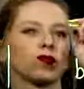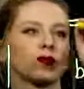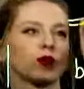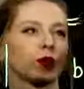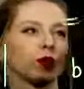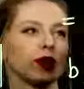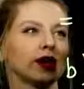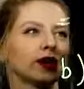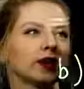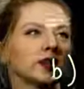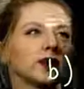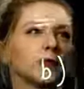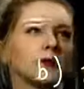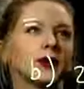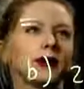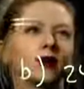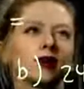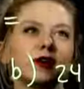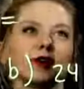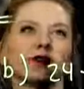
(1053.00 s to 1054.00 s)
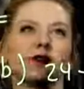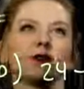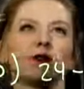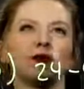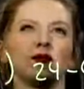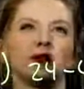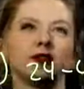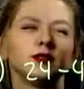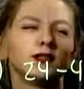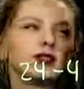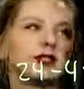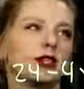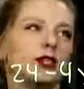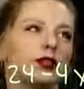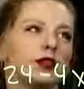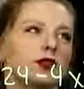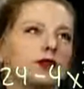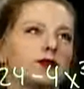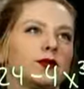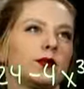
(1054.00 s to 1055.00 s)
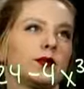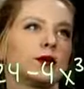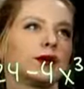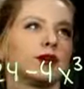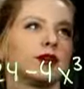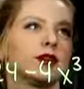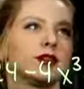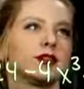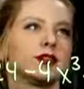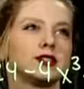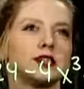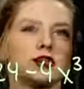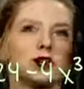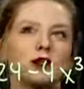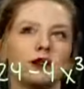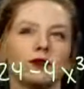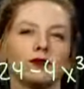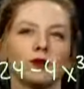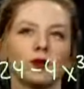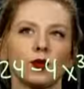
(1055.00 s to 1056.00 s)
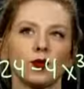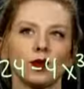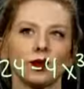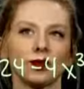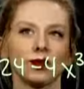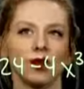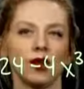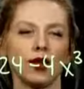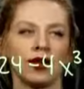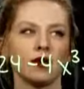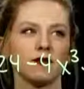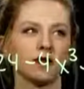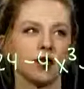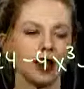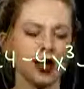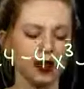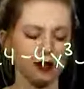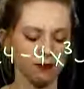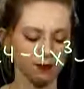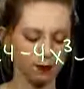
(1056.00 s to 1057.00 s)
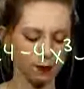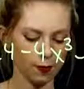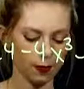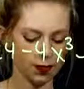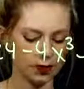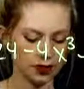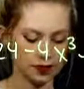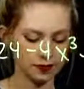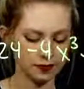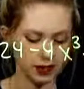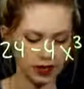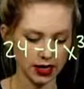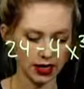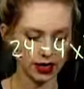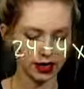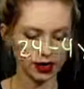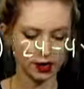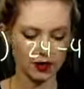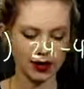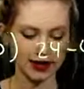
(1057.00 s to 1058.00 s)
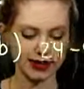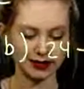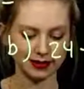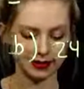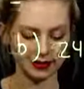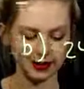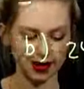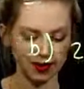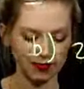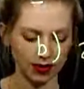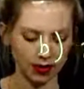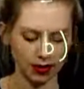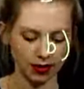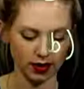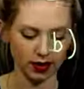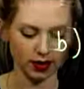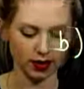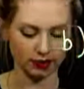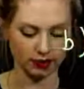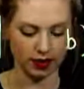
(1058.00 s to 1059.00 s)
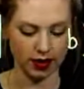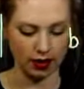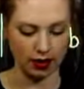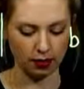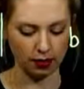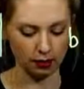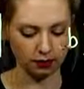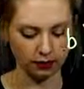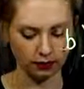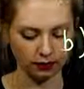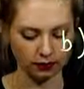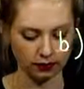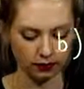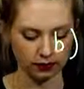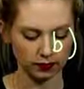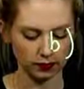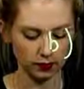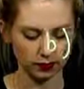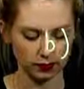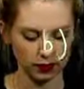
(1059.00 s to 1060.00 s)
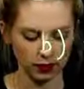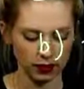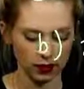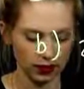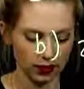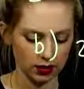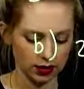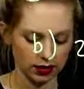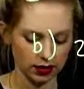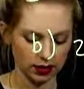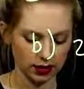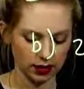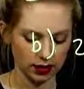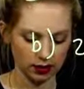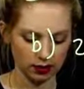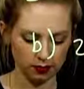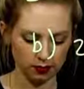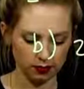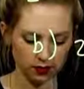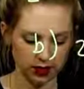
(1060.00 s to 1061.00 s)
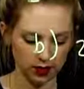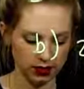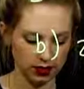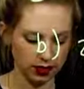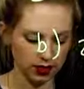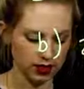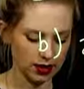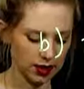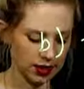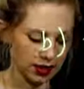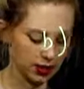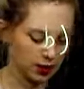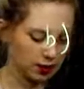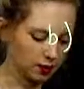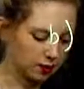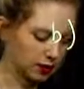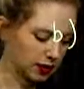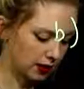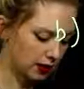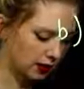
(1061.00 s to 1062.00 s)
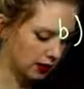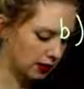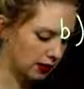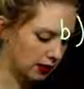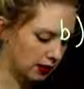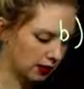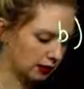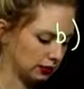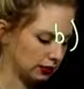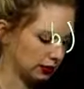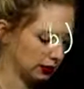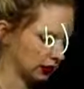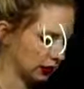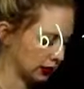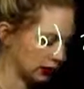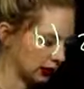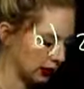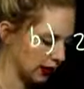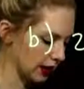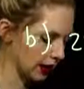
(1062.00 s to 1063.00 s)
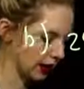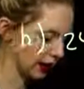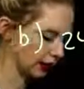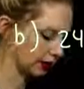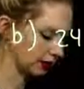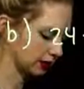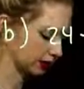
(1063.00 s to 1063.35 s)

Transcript: We can combine t to the fourth and t to the fourth. If I have four and I'm taking away seven of them, how many am I looking at?